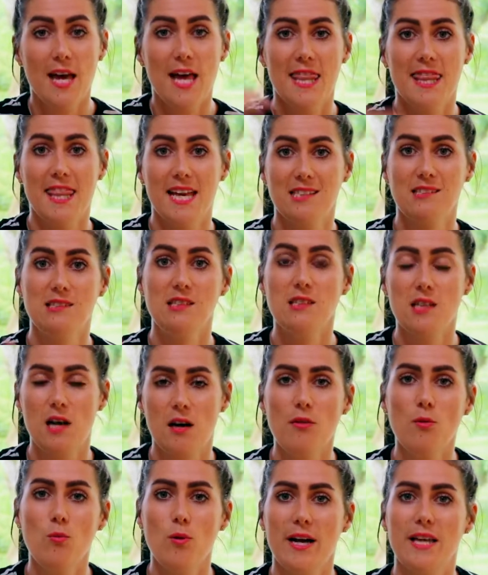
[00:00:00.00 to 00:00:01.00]
That's
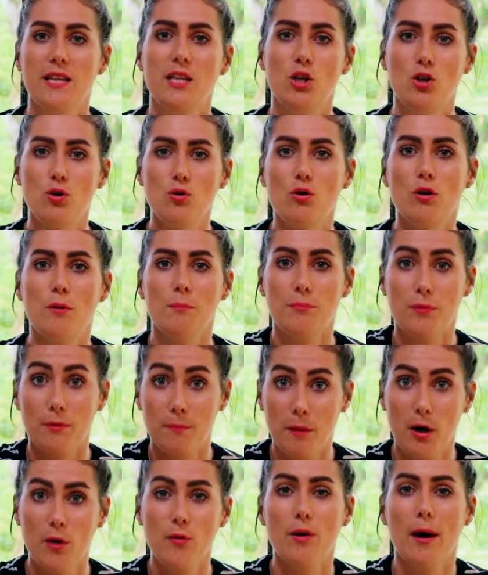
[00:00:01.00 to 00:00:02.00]
another way that you can
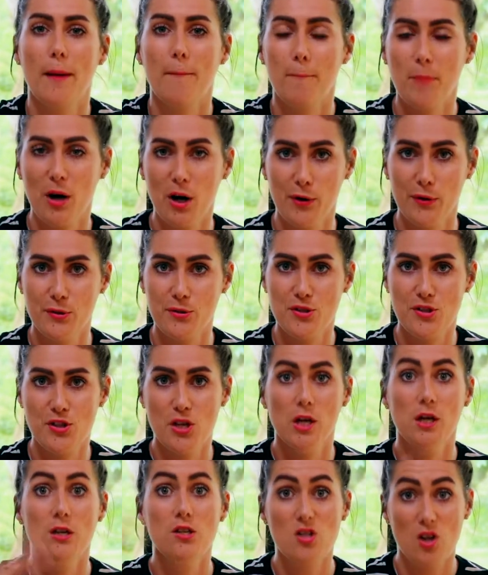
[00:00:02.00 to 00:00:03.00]
promote and
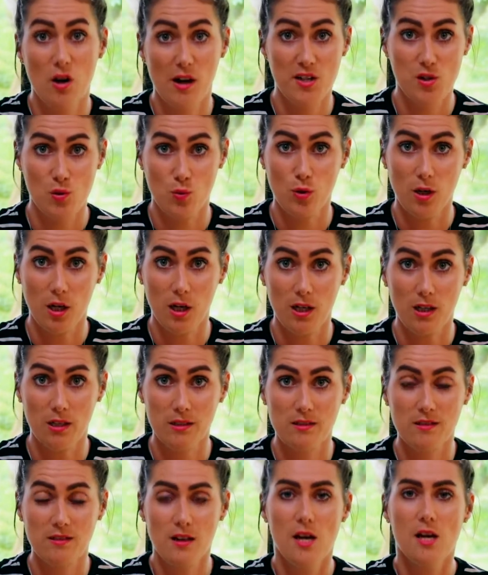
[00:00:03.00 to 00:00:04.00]
post title
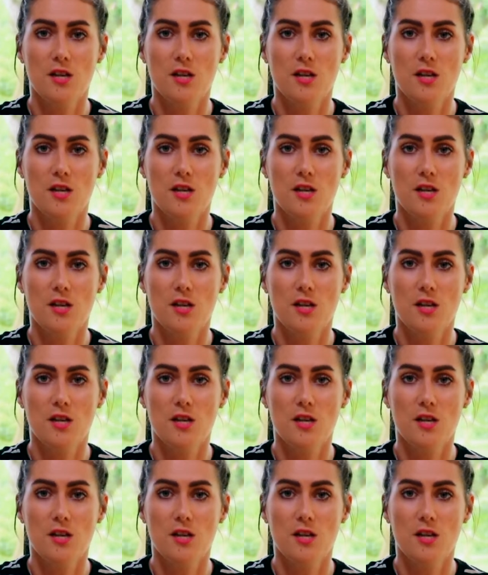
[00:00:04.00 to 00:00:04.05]
cards.